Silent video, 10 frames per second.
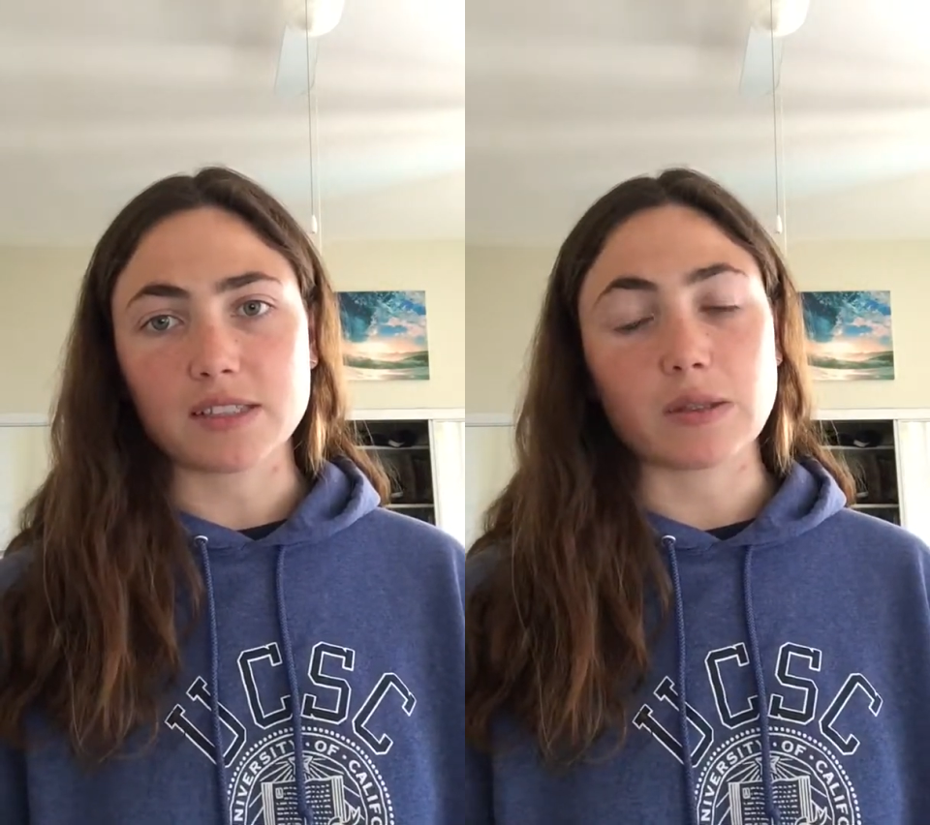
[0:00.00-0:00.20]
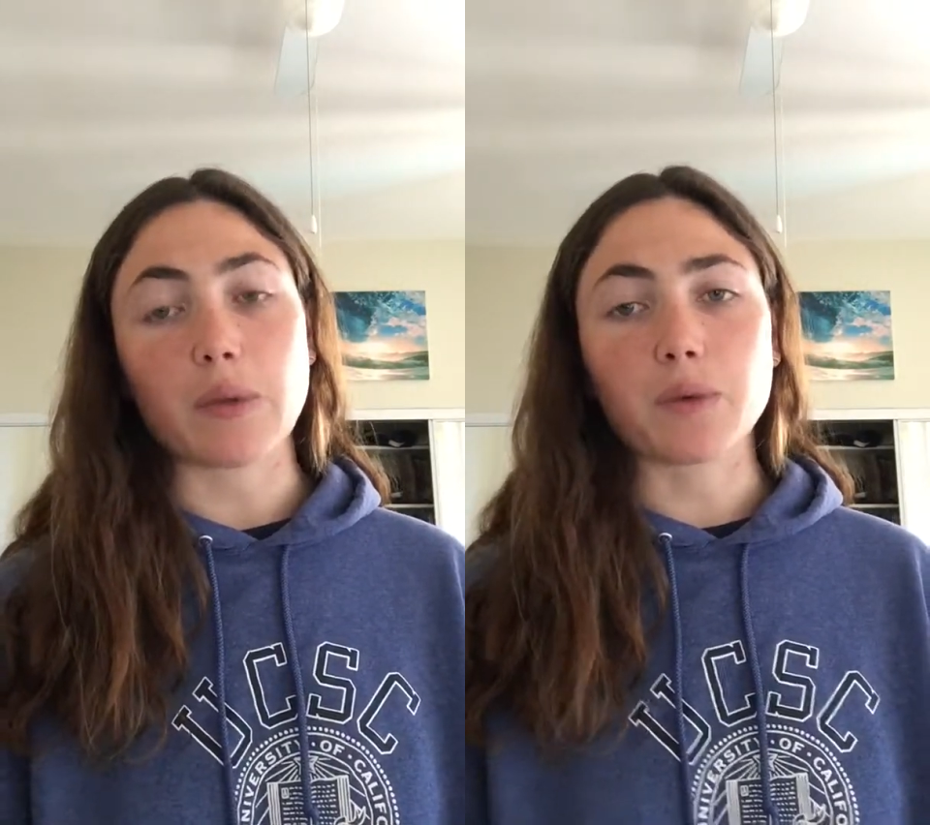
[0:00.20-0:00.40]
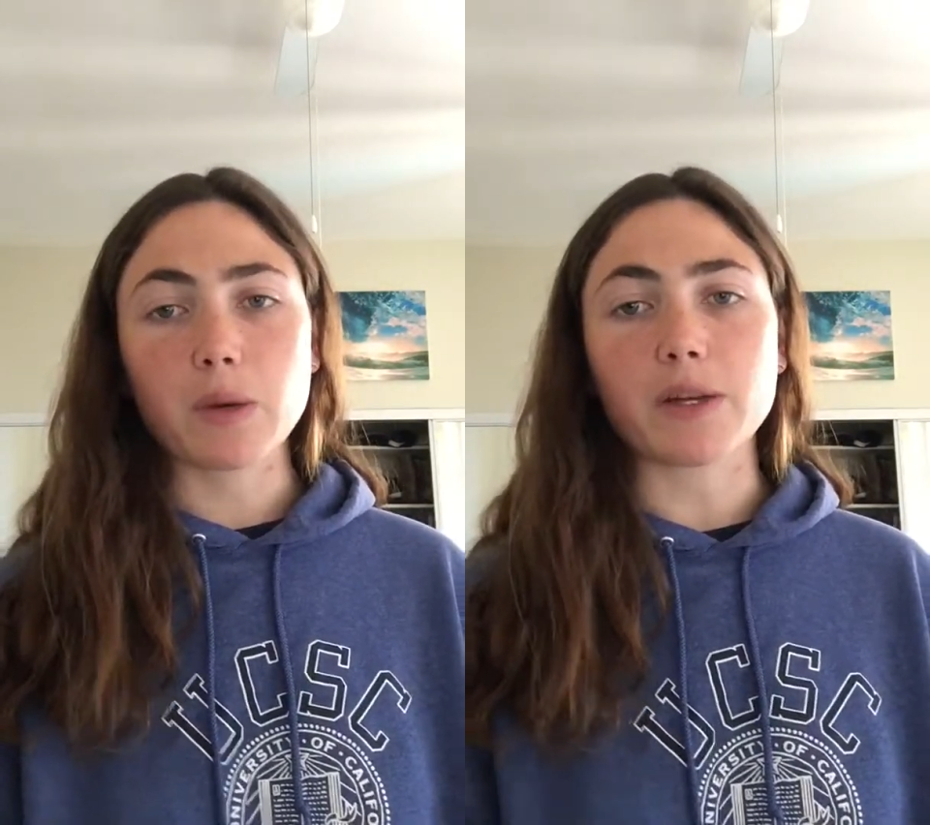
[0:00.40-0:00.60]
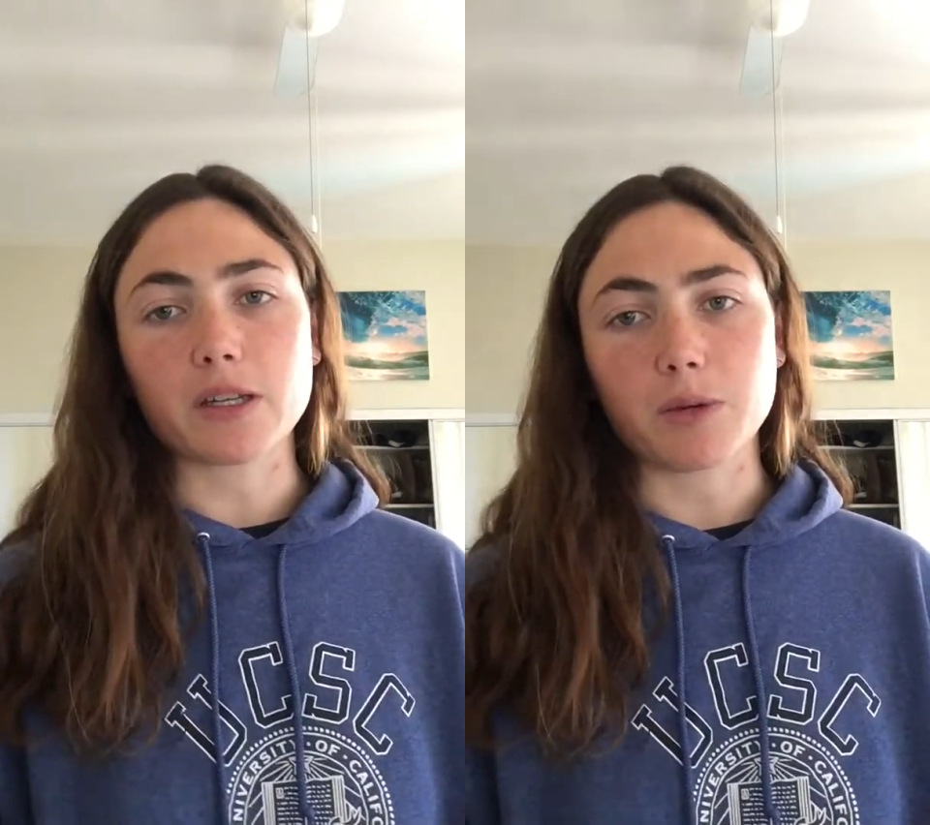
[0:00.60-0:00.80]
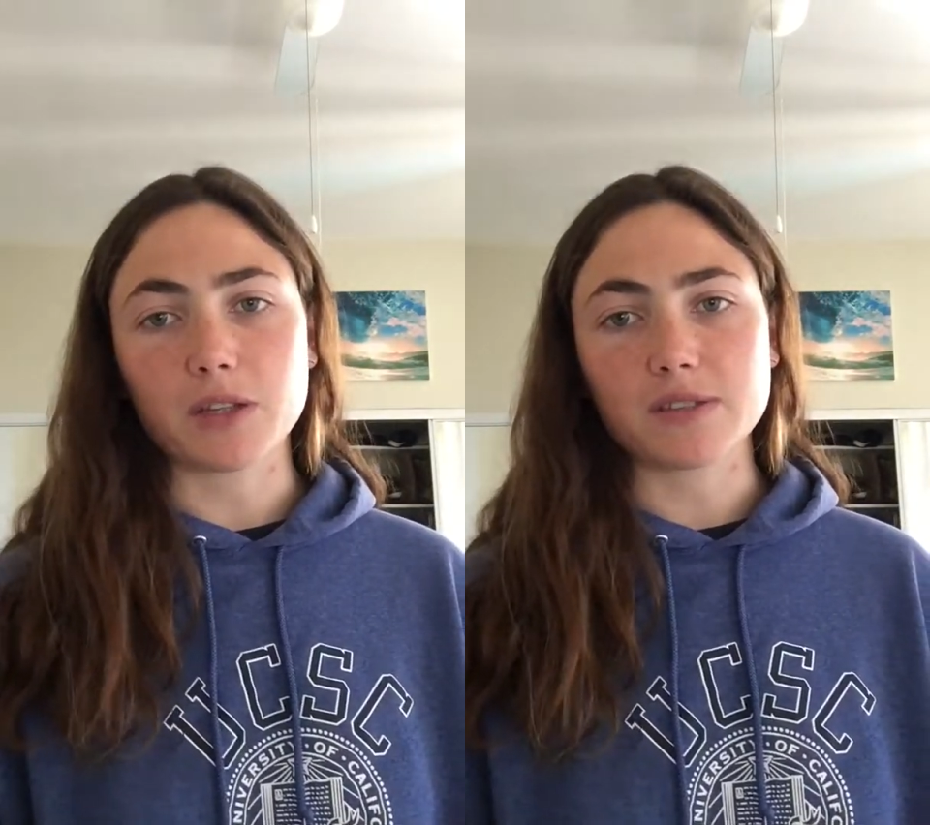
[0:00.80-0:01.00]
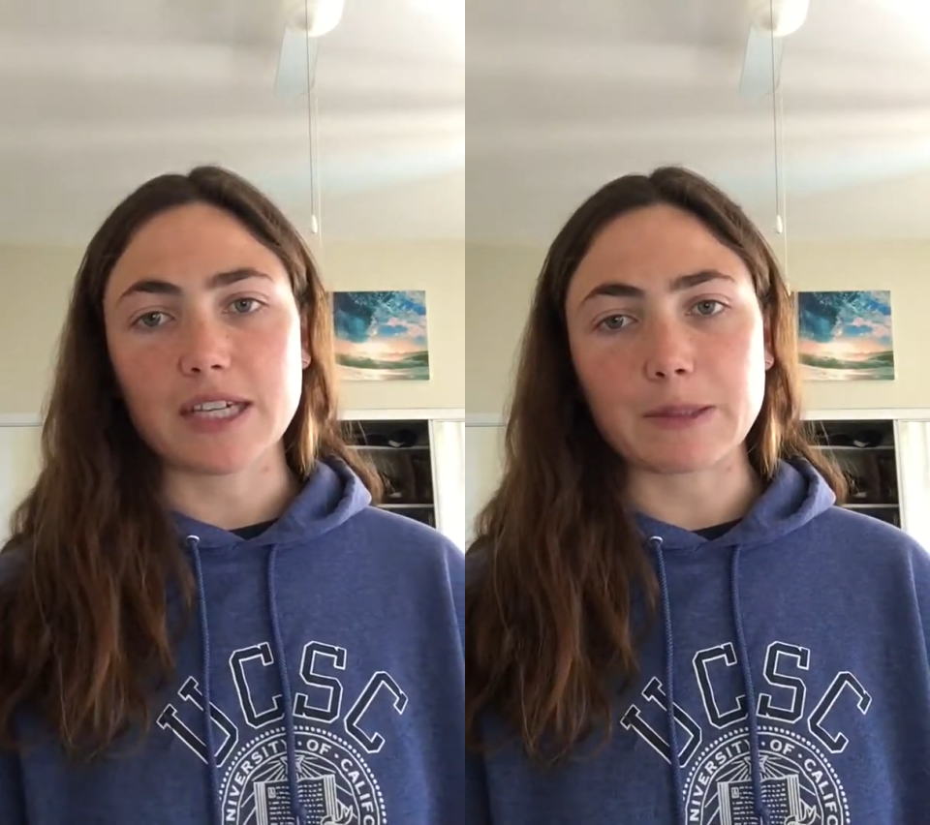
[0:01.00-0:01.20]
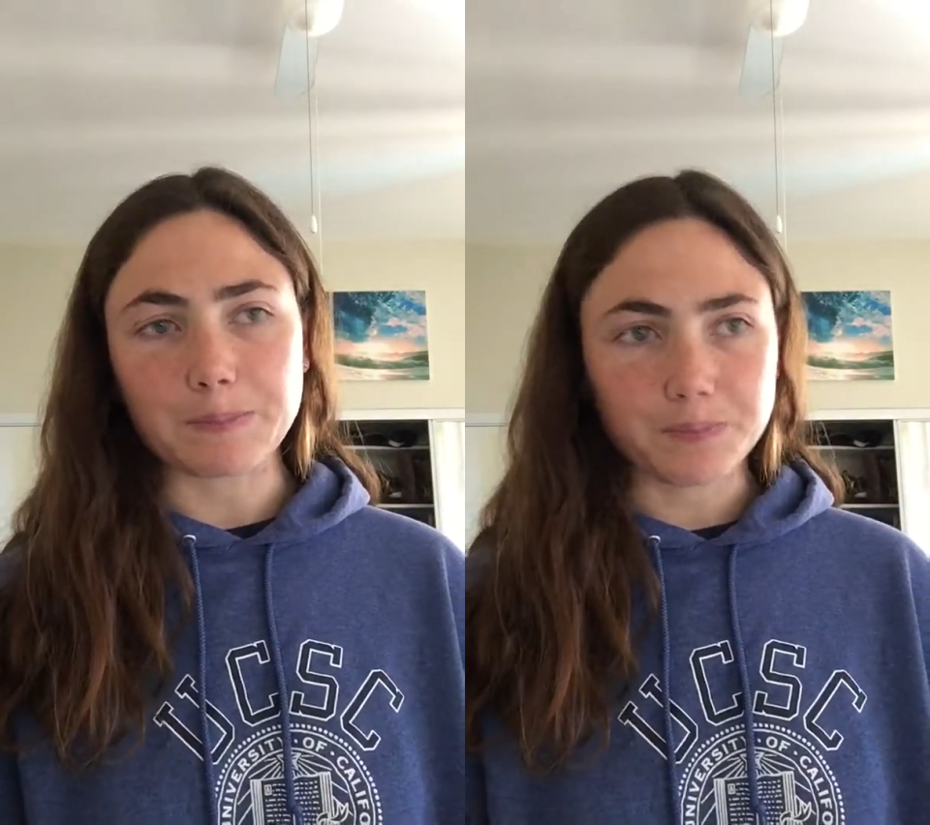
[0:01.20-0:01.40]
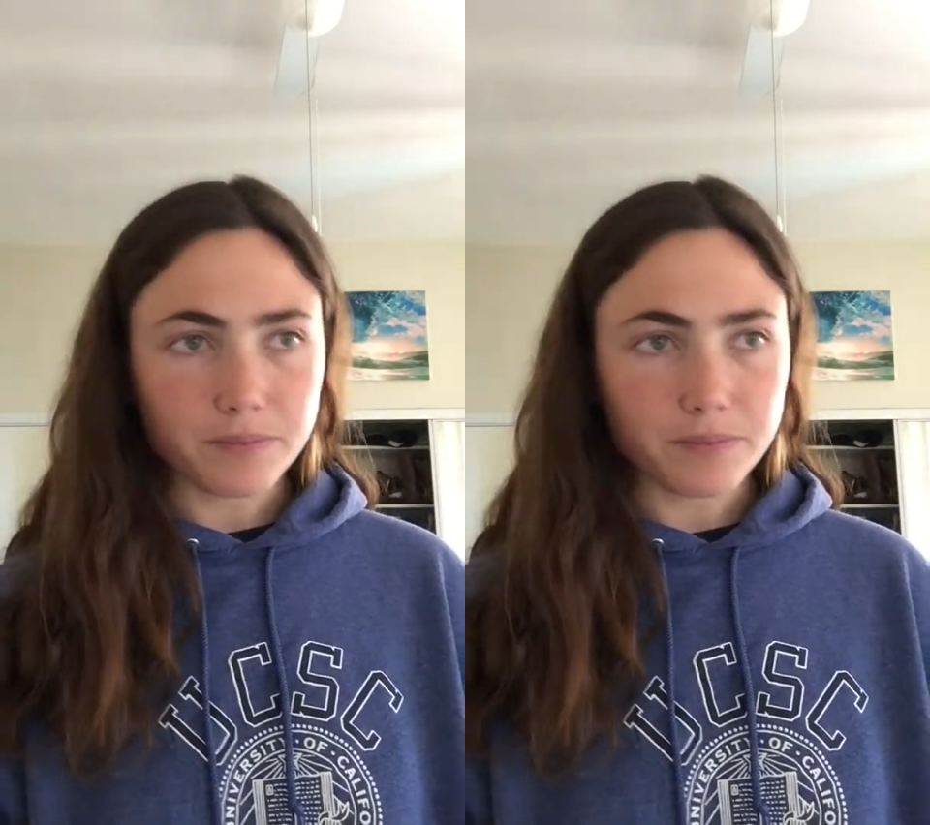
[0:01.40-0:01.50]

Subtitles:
and so I really wanted to bring those out.